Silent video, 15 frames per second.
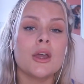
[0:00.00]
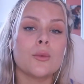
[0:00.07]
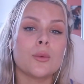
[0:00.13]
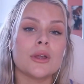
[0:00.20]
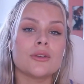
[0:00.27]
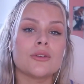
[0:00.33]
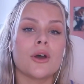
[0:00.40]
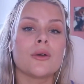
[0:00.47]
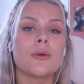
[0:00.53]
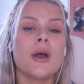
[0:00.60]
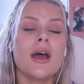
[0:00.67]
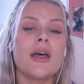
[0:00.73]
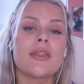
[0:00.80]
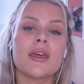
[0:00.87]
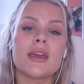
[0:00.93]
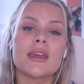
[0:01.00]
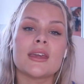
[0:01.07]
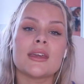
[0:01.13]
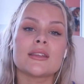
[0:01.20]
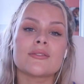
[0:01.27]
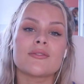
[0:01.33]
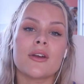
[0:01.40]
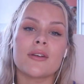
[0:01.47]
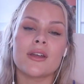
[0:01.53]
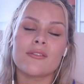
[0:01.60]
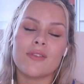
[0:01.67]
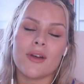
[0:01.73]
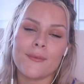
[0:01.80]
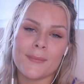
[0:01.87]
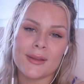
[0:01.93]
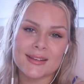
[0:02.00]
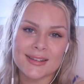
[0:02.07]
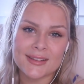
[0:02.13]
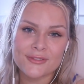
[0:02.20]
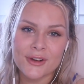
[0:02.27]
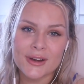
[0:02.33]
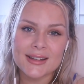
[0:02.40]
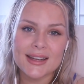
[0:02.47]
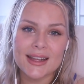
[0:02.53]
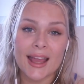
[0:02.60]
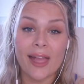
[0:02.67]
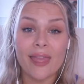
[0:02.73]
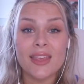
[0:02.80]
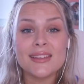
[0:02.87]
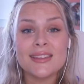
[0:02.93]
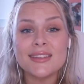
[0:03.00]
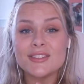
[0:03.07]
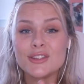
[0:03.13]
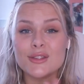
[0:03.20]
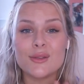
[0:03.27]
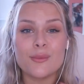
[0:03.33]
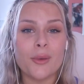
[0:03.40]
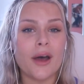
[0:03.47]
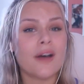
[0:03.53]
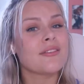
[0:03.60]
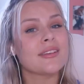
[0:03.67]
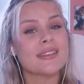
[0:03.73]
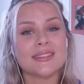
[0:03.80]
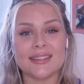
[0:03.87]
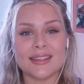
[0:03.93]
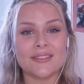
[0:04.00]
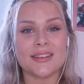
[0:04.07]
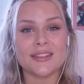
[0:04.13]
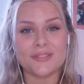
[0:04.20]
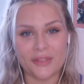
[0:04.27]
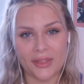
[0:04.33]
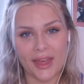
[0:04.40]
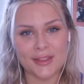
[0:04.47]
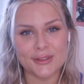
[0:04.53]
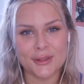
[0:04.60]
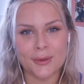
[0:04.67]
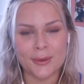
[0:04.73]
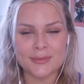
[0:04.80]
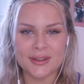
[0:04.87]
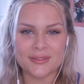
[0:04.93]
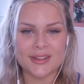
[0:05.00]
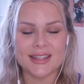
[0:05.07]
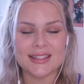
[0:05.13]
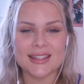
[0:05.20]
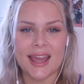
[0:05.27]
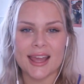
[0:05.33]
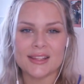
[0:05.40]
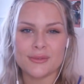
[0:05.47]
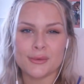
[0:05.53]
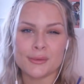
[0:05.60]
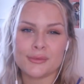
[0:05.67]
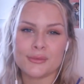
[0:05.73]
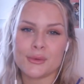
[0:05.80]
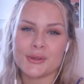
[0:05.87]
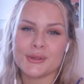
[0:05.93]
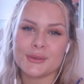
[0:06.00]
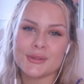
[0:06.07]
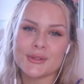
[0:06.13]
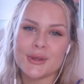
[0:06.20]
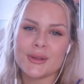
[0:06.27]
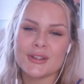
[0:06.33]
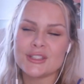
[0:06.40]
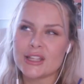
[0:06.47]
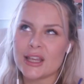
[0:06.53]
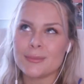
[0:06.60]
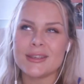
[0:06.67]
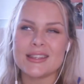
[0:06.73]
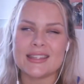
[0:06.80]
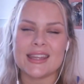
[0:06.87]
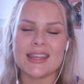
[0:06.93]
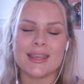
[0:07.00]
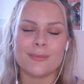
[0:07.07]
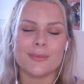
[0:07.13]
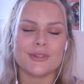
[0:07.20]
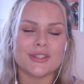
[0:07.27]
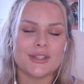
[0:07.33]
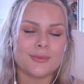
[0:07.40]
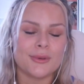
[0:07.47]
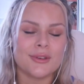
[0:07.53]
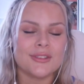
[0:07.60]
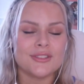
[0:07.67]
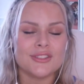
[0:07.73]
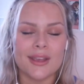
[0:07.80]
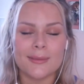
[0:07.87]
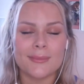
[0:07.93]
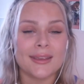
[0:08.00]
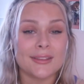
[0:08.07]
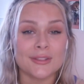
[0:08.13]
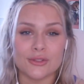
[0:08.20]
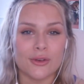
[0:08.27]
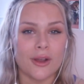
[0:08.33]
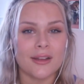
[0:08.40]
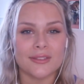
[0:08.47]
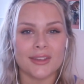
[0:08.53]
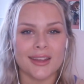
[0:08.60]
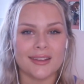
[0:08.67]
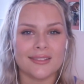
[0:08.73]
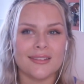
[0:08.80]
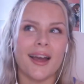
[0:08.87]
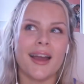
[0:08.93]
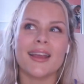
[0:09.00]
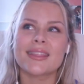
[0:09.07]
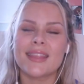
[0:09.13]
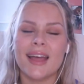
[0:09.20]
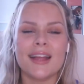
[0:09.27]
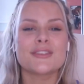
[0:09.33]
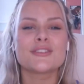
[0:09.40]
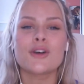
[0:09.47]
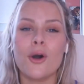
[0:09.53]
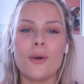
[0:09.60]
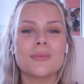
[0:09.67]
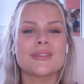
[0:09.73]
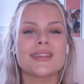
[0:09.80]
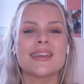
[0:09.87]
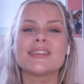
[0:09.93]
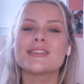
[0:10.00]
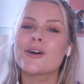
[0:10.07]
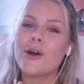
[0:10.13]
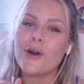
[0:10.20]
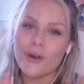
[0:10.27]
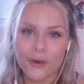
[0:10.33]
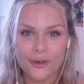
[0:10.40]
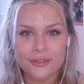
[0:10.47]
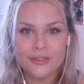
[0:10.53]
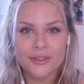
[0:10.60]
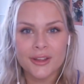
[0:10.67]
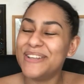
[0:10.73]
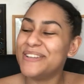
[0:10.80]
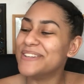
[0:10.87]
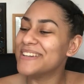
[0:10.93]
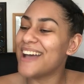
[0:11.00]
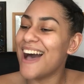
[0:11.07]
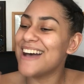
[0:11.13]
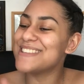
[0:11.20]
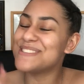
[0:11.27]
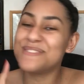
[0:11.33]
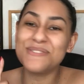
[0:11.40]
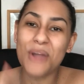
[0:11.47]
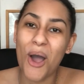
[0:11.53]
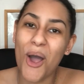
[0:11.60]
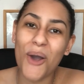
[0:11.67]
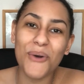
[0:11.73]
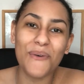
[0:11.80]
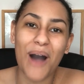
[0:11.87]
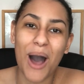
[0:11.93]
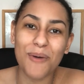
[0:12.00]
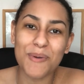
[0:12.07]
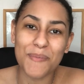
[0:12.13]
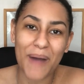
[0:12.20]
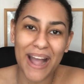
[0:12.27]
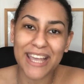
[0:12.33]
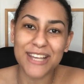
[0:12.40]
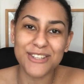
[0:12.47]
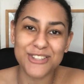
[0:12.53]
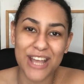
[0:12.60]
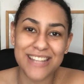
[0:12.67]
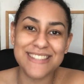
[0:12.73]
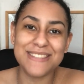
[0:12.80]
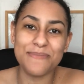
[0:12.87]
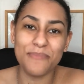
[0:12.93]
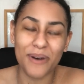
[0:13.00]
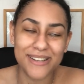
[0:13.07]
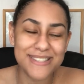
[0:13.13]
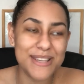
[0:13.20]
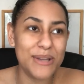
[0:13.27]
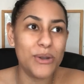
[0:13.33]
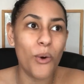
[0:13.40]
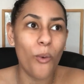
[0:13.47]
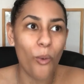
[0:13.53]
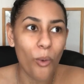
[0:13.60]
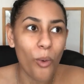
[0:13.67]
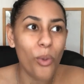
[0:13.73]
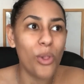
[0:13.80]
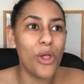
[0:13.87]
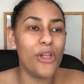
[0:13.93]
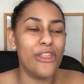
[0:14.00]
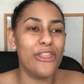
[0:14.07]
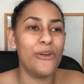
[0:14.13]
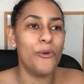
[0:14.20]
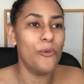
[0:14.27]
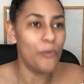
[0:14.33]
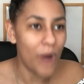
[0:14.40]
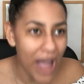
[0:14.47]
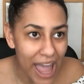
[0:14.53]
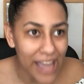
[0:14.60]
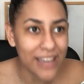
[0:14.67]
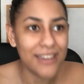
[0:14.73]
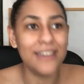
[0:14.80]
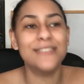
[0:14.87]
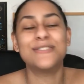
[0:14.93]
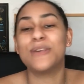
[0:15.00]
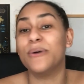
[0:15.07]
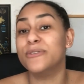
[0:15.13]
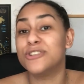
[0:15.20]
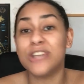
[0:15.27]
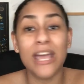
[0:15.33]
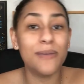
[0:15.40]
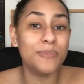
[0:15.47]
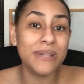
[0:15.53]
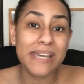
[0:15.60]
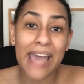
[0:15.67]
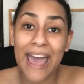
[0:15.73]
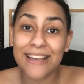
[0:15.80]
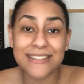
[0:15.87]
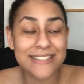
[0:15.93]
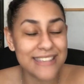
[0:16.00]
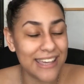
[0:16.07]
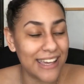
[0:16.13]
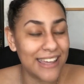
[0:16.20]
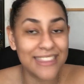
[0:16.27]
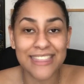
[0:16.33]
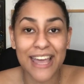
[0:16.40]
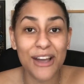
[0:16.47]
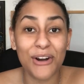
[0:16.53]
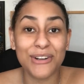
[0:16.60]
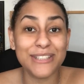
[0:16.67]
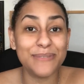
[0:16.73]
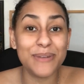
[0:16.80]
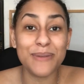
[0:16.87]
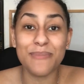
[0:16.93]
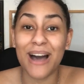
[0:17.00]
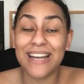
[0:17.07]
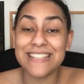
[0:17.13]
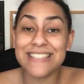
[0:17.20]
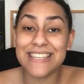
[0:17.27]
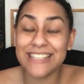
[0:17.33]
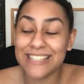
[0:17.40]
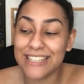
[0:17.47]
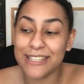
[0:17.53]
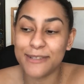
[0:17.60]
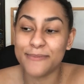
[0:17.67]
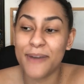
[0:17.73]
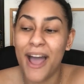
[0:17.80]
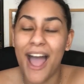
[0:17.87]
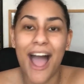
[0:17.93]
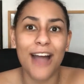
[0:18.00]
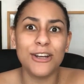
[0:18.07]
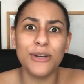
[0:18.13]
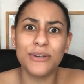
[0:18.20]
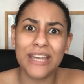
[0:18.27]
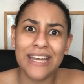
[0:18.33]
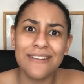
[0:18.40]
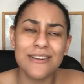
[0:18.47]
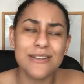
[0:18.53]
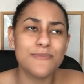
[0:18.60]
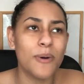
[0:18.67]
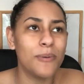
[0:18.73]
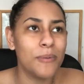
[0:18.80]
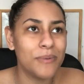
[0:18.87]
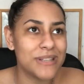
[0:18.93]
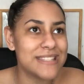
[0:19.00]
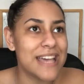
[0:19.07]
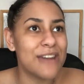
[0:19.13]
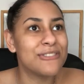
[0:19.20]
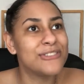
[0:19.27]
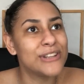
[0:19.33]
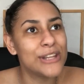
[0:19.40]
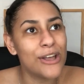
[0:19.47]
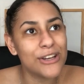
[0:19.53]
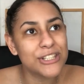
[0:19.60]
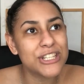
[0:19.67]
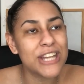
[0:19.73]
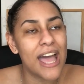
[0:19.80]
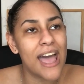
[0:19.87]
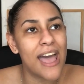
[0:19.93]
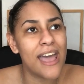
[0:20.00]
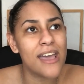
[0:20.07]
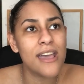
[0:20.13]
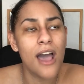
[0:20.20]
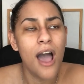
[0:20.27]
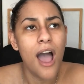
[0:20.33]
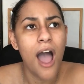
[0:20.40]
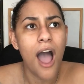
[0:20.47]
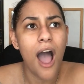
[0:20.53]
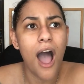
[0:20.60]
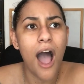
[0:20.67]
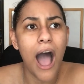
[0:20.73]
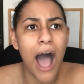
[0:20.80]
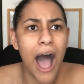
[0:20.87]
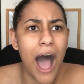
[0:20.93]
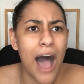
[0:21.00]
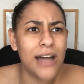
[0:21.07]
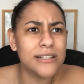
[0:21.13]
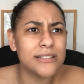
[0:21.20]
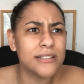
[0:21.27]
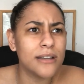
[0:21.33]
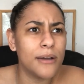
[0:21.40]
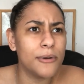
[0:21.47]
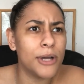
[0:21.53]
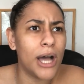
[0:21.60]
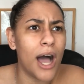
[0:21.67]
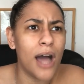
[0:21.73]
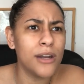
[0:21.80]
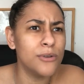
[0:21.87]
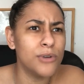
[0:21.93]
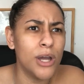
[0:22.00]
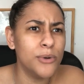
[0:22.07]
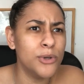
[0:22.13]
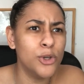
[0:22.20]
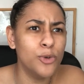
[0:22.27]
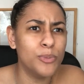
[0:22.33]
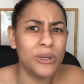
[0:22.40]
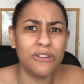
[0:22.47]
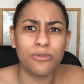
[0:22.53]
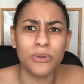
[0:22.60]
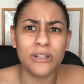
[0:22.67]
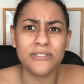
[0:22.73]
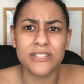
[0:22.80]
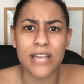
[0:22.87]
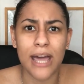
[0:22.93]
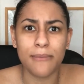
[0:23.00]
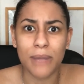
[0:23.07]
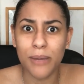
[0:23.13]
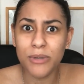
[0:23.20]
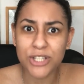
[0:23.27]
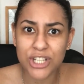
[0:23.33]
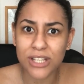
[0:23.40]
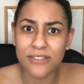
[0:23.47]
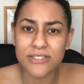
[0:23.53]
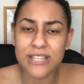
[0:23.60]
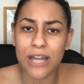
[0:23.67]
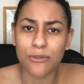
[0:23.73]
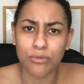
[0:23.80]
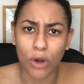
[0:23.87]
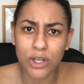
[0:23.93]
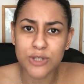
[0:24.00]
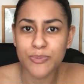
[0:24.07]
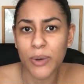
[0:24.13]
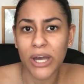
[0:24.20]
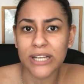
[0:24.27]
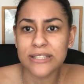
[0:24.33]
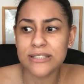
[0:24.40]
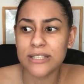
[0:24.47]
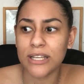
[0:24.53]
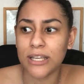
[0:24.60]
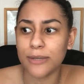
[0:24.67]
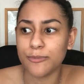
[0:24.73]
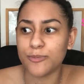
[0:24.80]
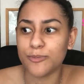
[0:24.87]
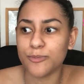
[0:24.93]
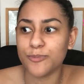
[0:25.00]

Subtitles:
We know that he is very environmentally friendly and this is just the perfect series for that. So I'm definitely going to say X44 and also JB's team just because JB is driving. Like that tops it off. You guys know I'll be backing Jenson Button all the way, so JBXC, they are going to be my team. I know Kira's probably said Veloce, and I don't know who Beef will have said. Maybe she'll have said Rosberg's team.